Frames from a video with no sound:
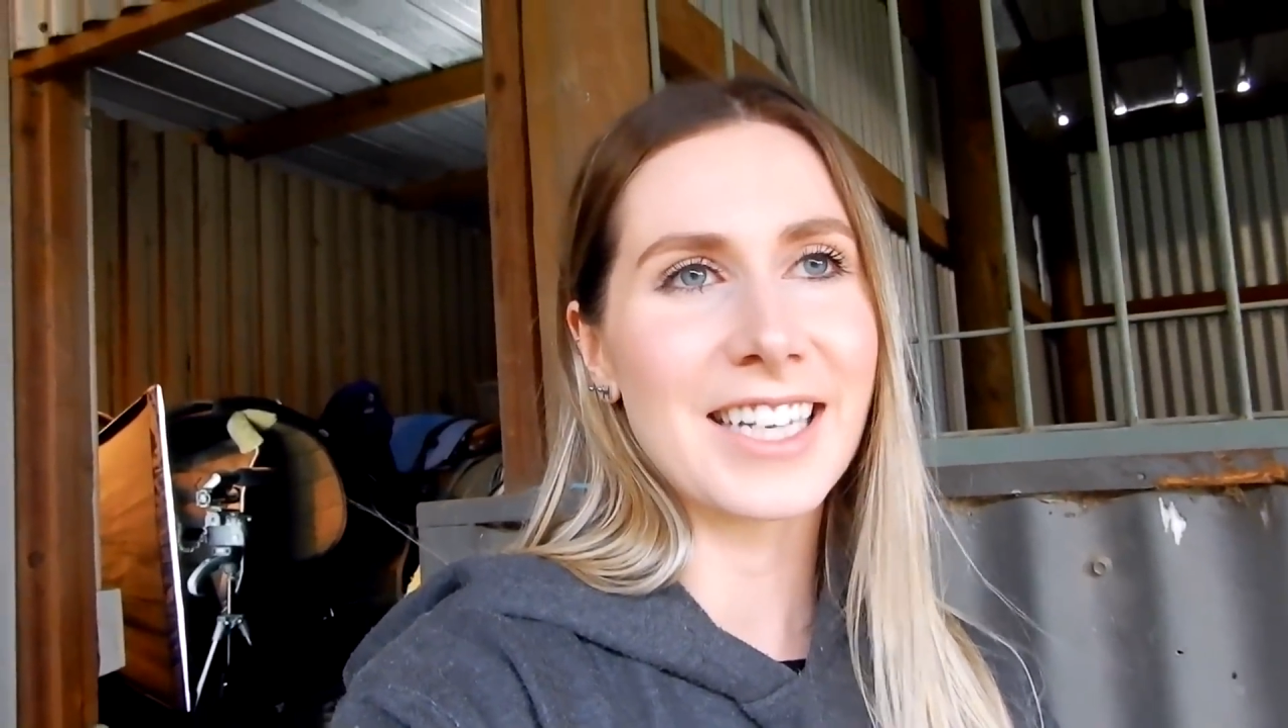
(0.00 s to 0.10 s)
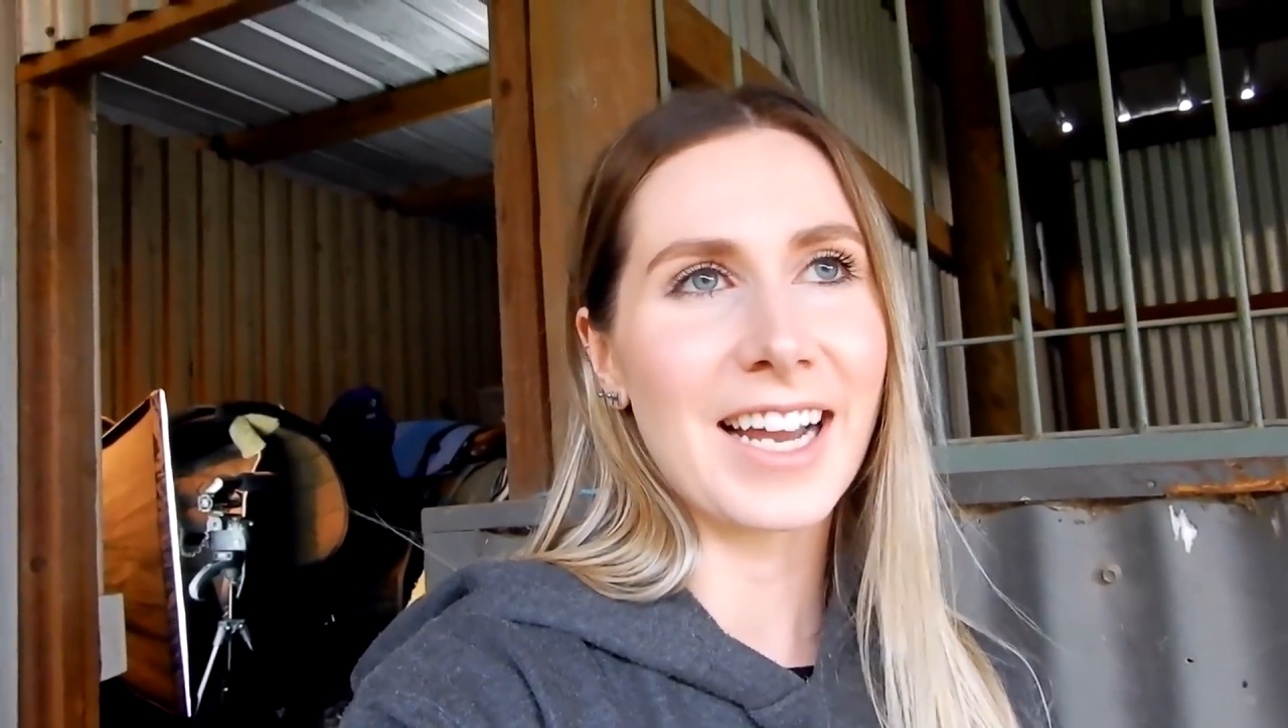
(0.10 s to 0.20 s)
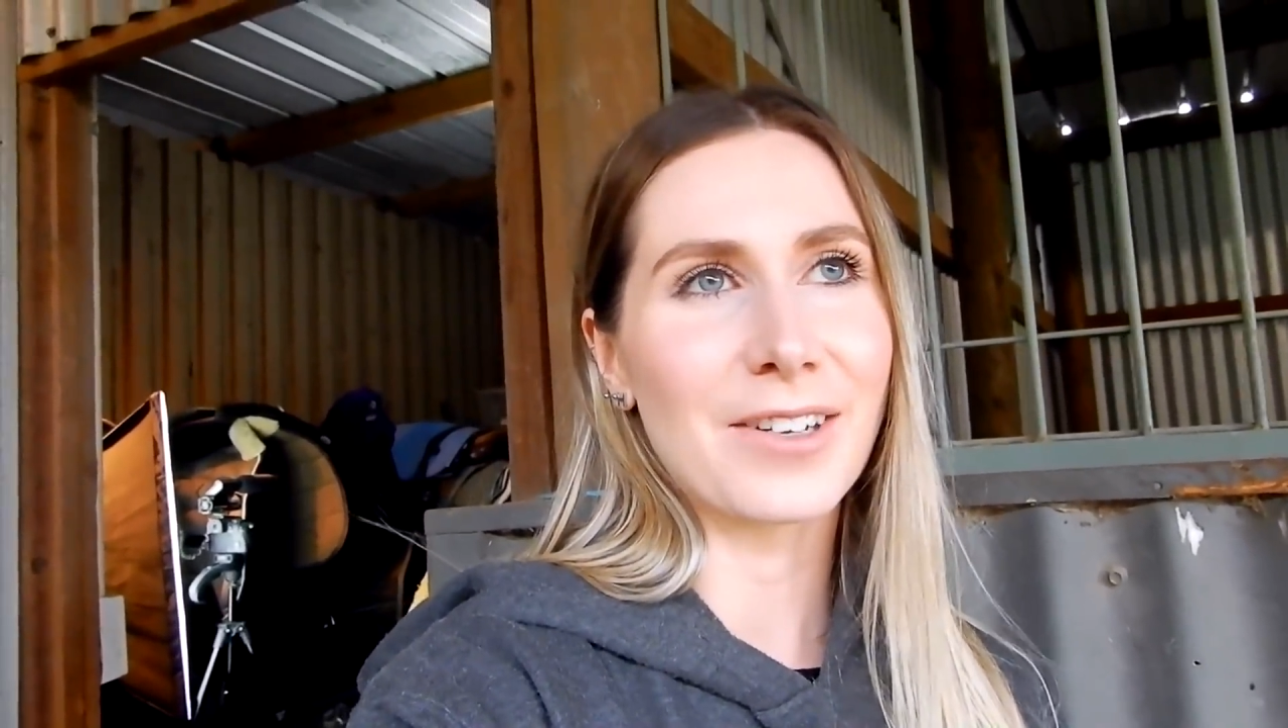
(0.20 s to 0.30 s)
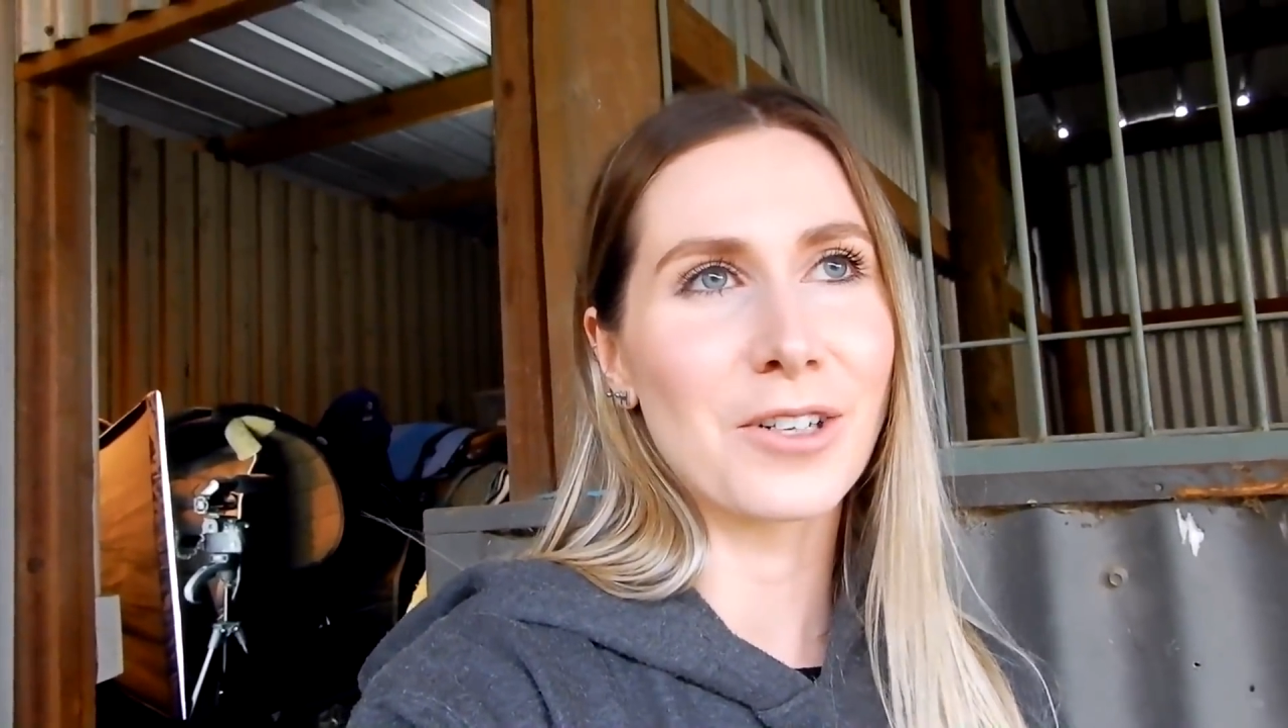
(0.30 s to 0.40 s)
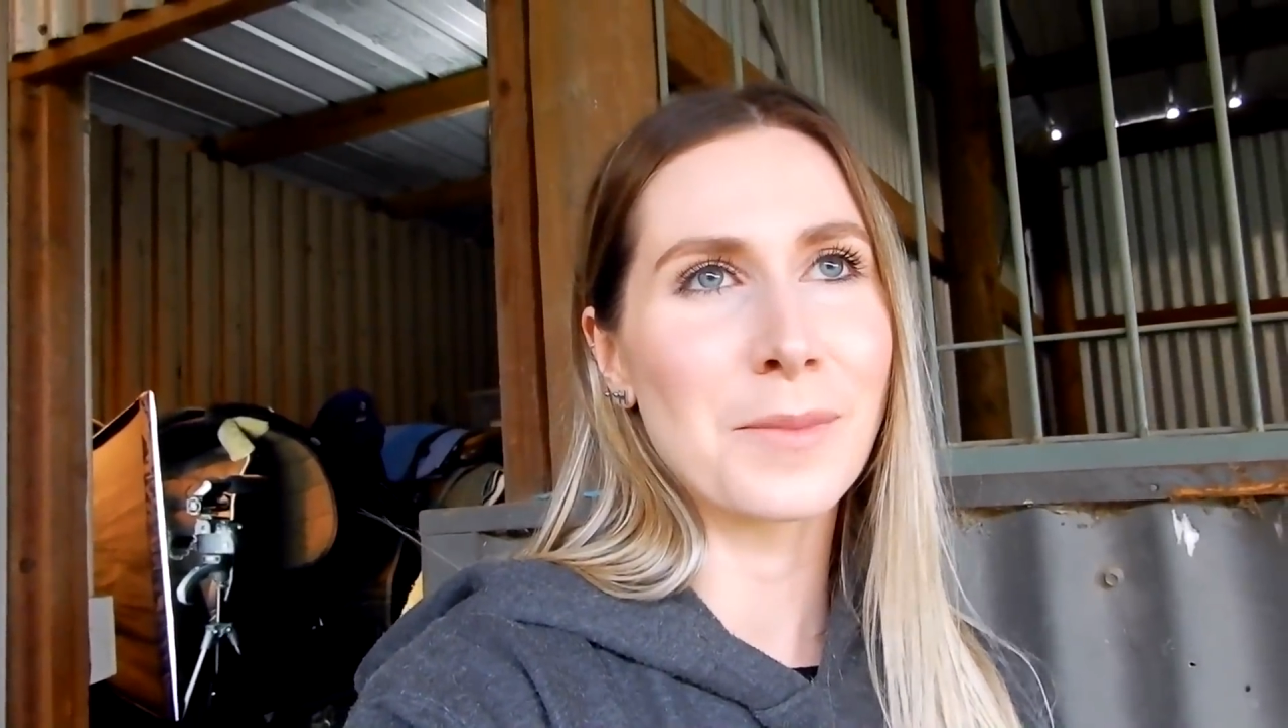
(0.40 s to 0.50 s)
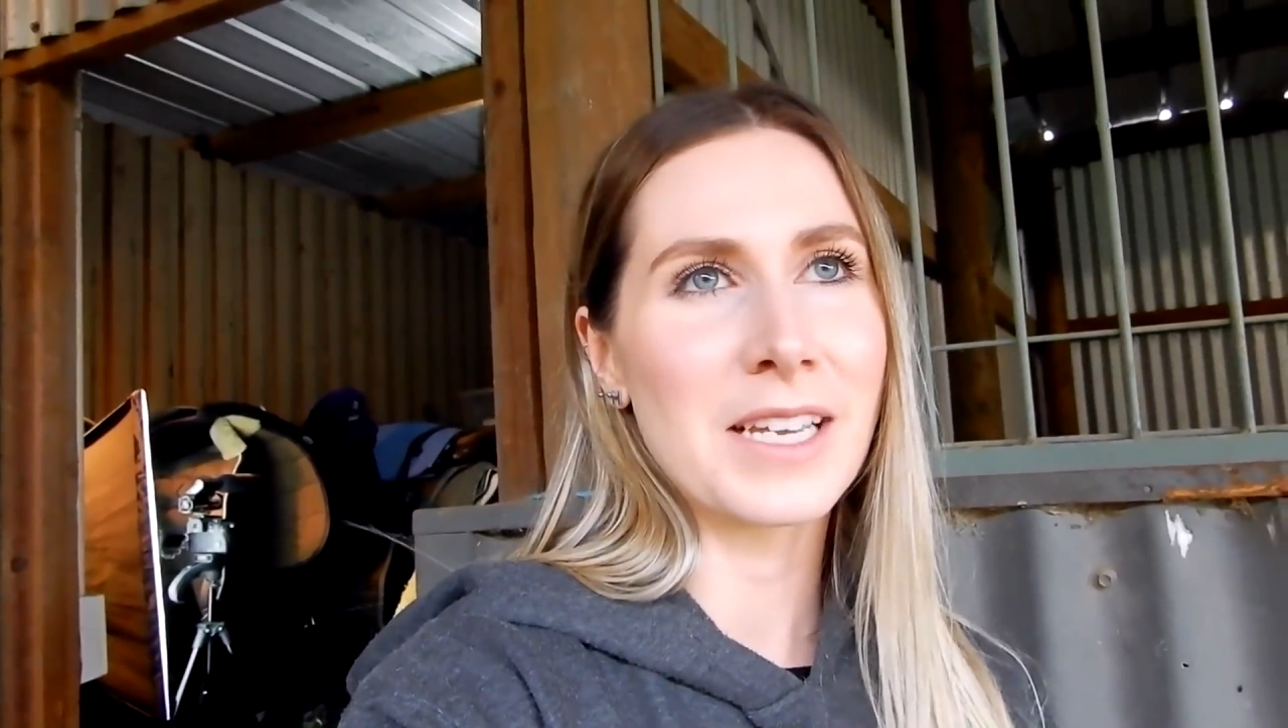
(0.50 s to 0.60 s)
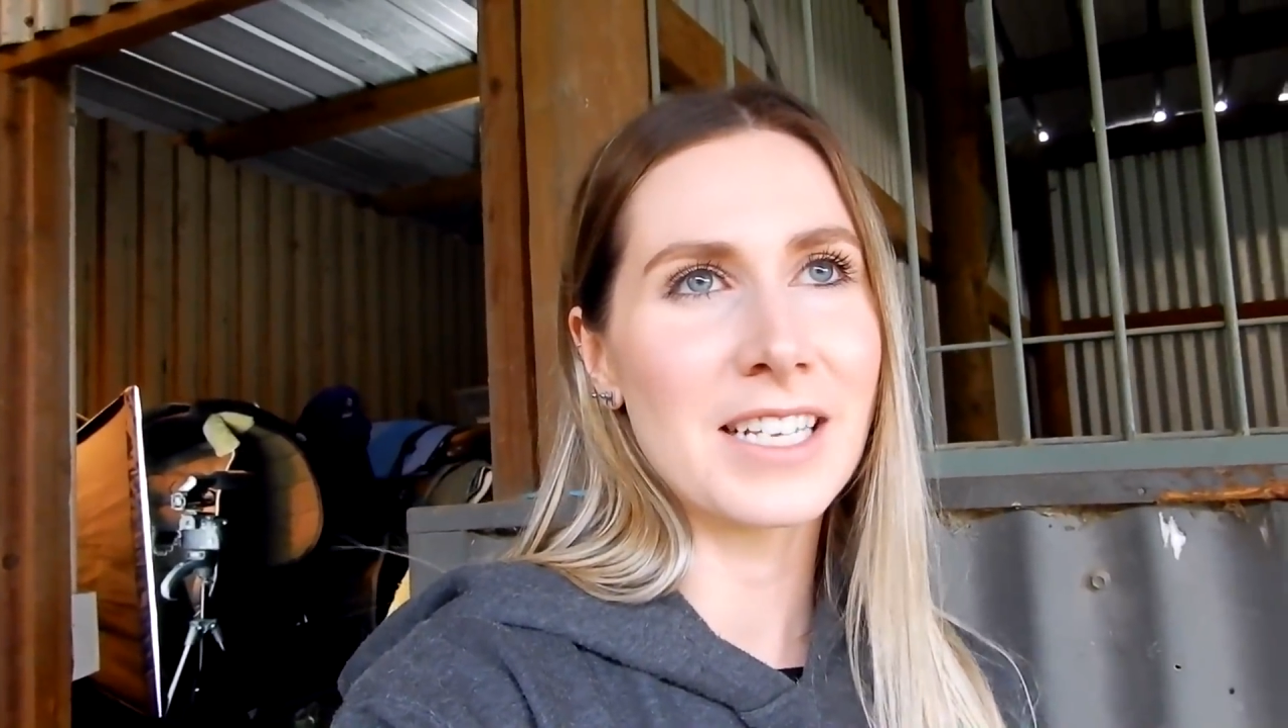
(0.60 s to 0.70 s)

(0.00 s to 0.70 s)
tack room